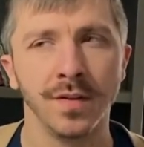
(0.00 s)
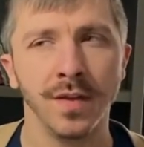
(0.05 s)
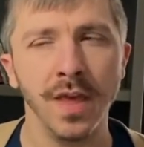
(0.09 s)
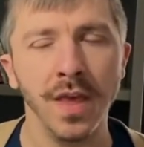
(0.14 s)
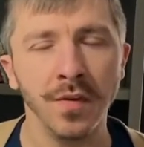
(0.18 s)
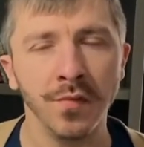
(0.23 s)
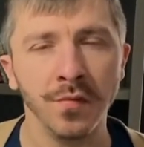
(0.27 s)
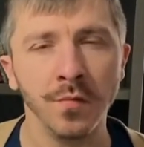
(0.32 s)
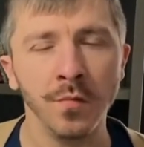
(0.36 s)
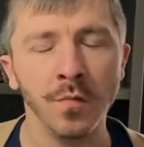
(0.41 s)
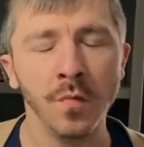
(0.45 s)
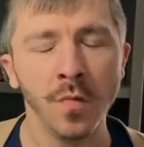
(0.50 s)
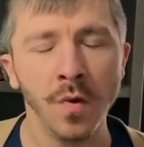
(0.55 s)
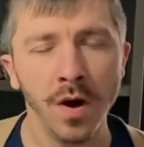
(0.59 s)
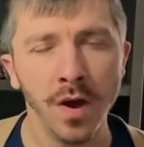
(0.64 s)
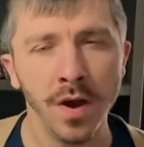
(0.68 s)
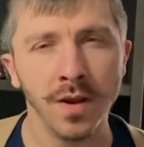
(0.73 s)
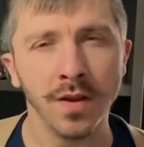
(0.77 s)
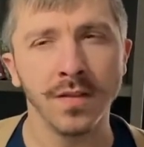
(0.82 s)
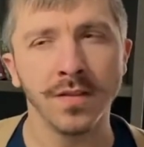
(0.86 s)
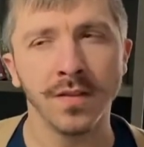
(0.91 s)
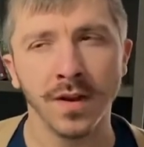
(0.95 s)
is
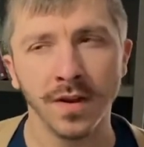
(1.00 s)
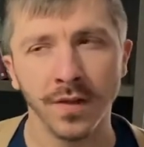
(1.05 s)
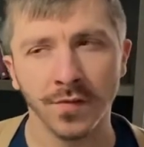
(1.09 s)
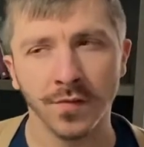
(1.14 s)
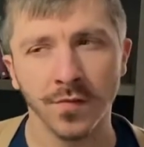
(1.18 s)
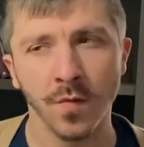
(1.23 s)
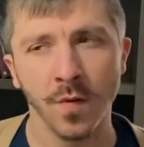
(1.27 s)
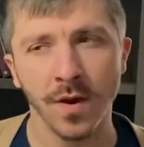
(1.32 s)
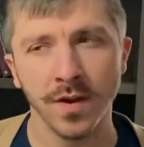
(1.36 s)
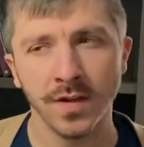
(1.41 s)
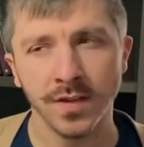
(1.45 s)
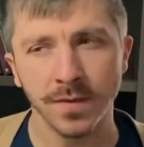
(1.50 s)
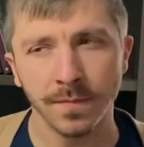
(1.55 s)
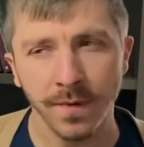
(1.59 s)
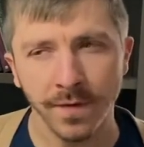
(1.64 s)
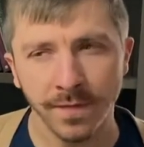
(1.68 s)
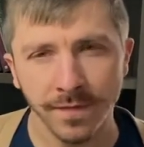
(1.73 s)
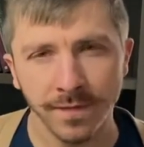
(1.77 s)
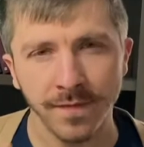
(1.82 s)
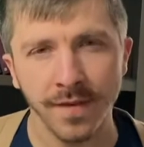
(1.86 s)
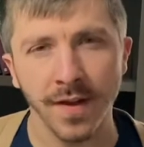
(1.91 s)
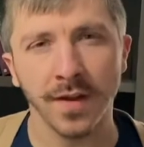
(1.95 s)
one that is going to be
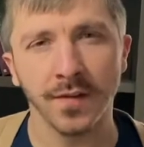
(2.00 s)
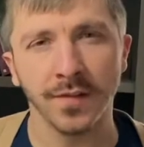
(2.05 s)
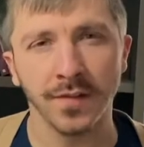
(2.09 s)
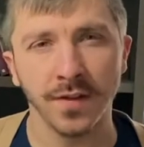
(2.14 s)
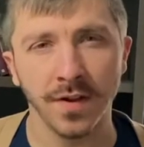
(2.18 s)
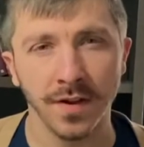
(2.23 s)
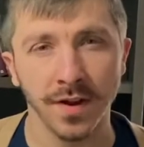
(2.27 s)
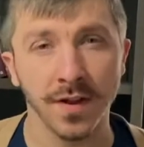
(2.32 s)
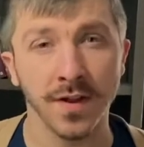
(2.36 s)
fixed and